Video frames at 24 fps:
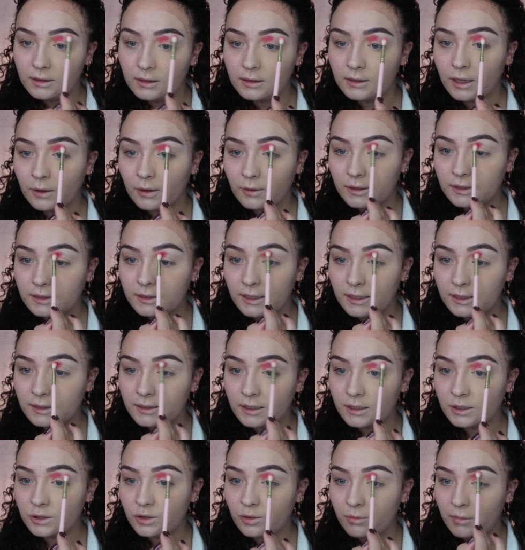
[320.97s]
Now this is
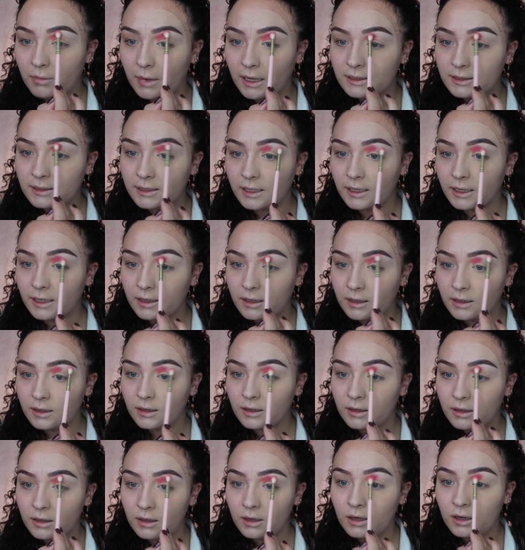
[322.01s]
a dramatic
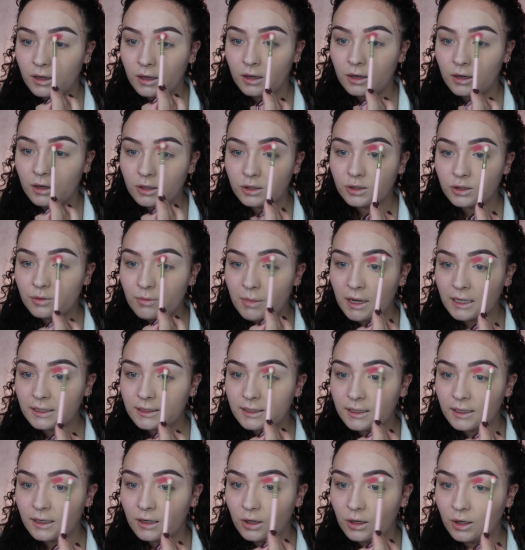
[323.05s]

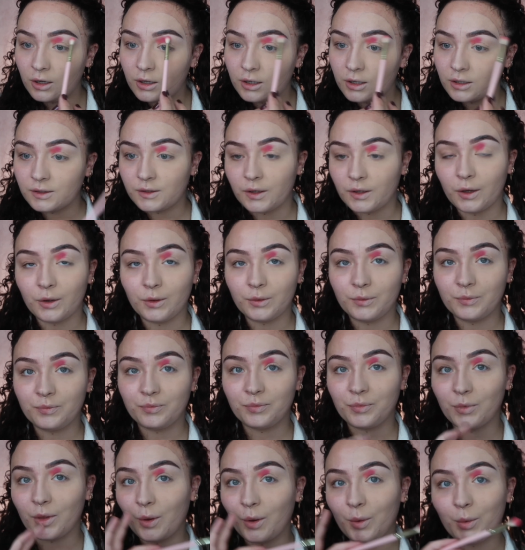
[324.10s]
look, so
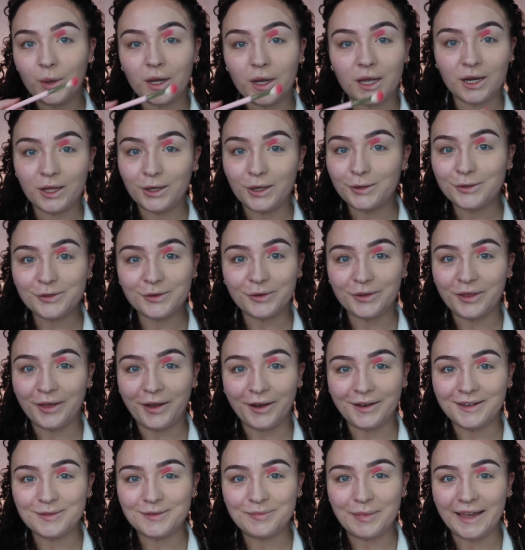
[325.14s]
we're going to use all the
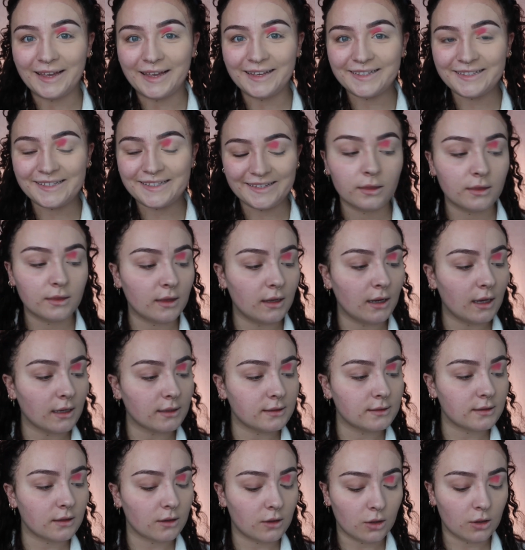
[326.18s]
eye space. The
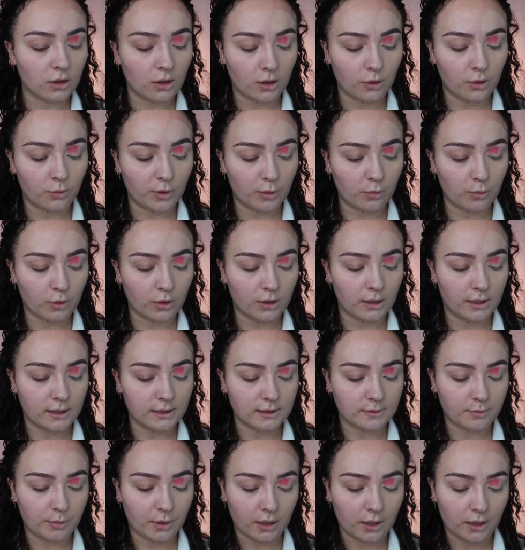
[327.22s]
next colour we want
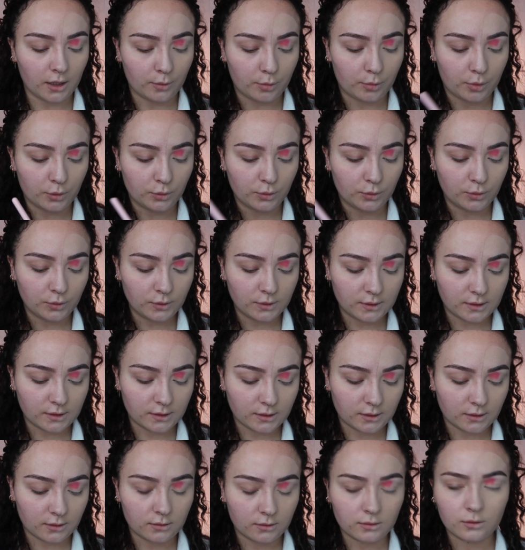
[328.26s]
is
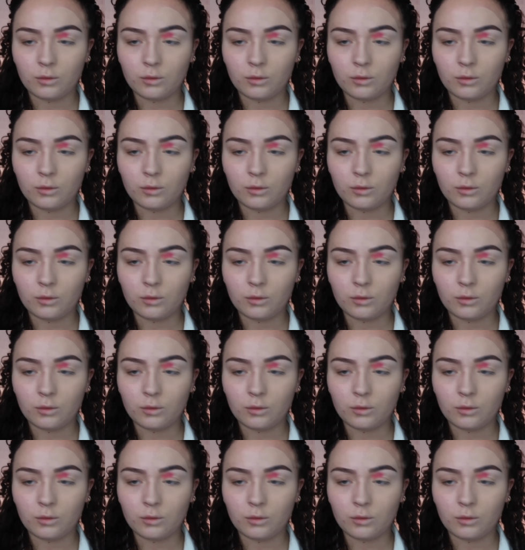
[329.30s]
purples.